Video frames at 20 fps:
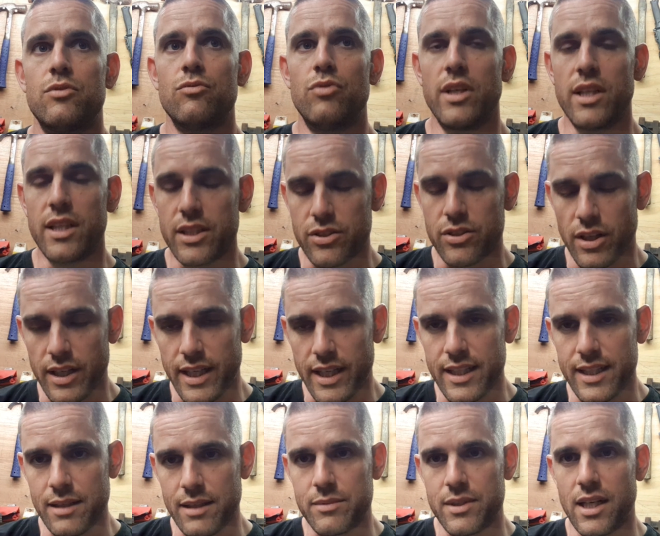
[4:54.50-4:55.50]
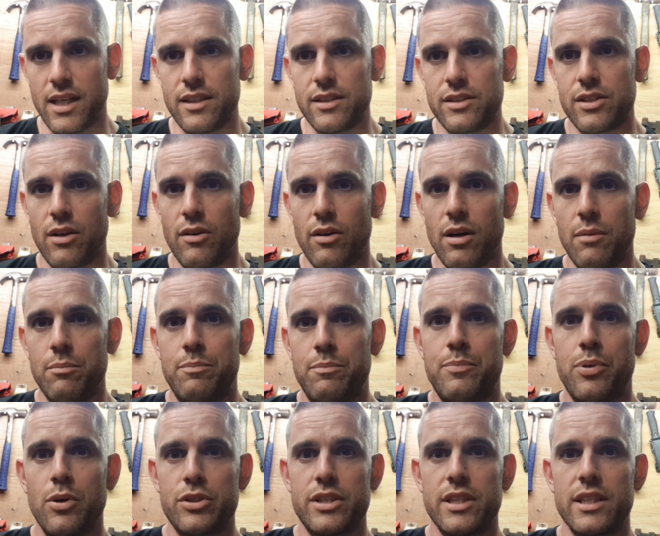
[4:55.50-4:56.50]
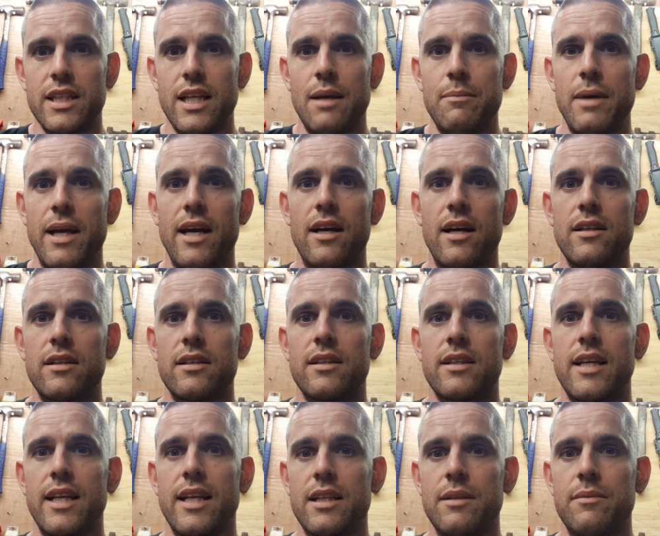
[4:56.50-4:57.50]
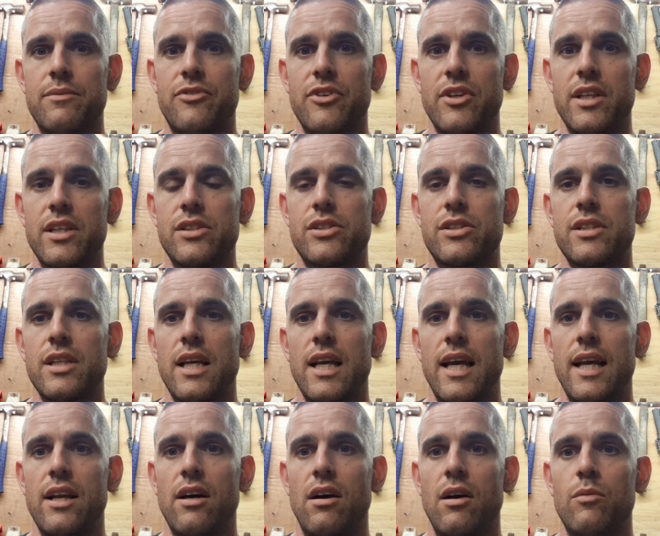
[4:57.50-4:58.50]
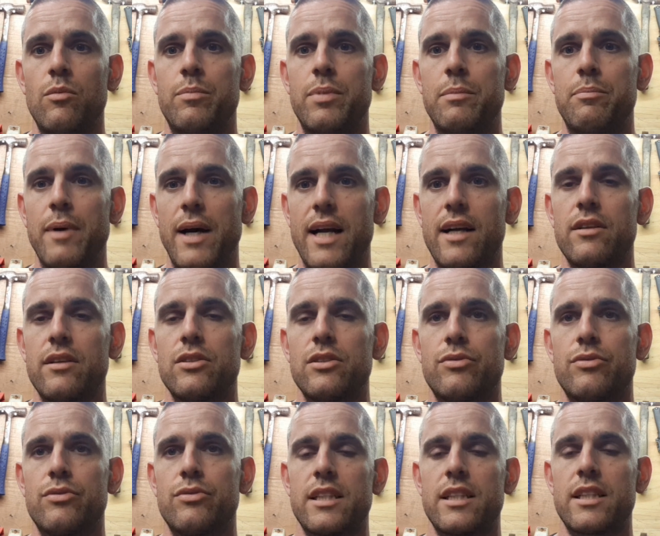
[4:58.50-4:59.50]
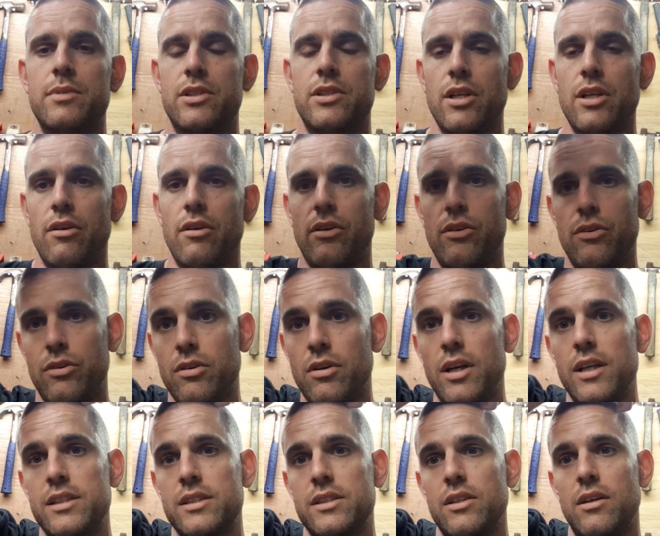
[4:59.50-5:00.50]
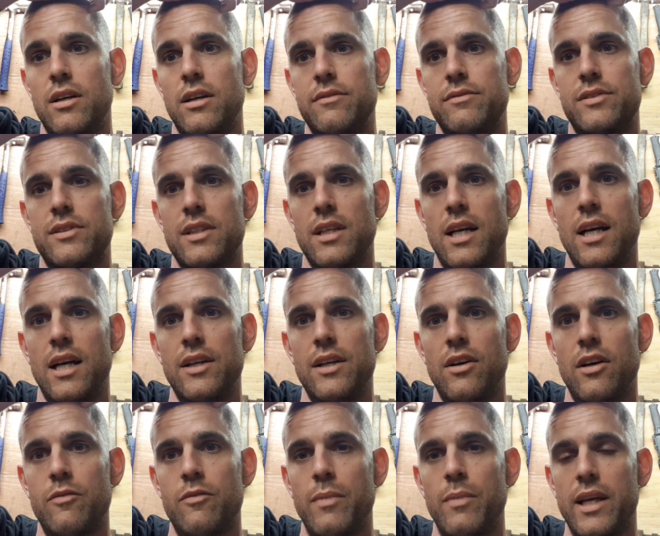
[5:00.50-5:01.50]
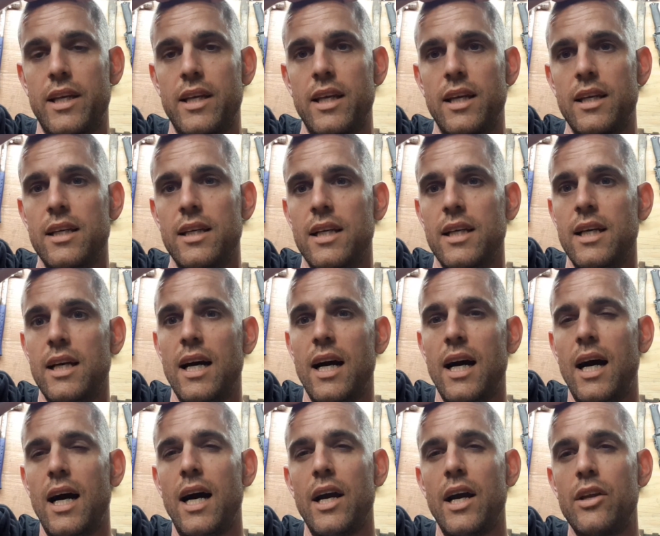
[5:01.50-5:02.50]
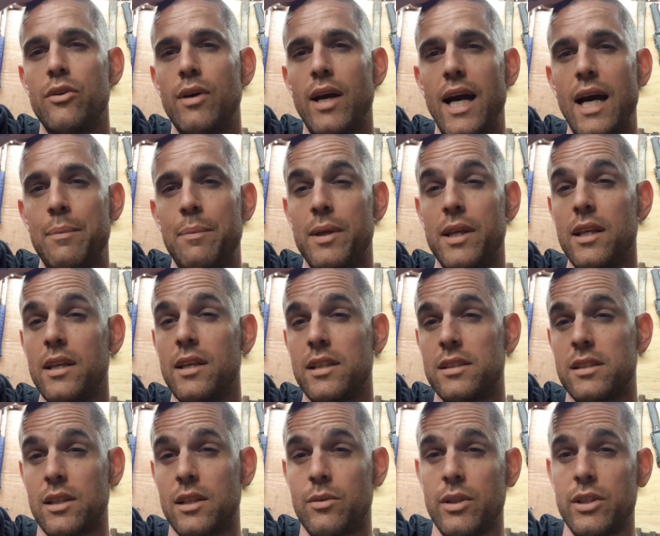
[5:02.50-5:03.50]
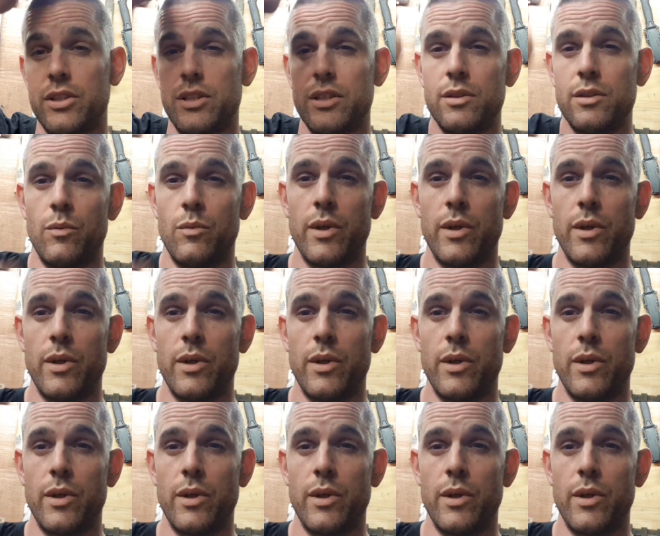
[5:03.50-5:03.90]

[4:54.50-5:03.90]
really trying to get them done. So I'm pushing them out, getting them finished, and I will be back on track to be showing you guys knives, knife making are you happy, is the question,